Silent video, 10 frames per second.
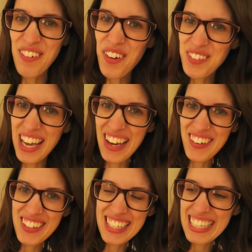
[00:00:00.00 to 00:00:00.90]
I'm home
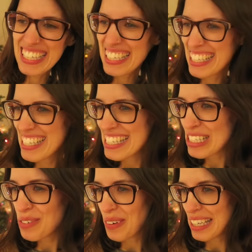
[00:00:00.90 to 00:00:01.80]
now. It
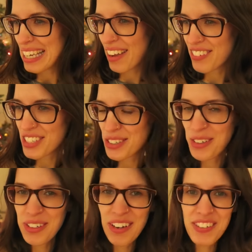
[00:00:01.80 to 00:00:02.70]
is twenty after,
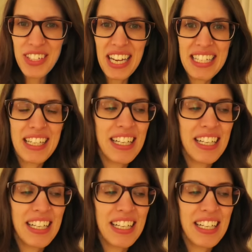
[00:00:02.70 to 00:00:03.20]
quarter after eight.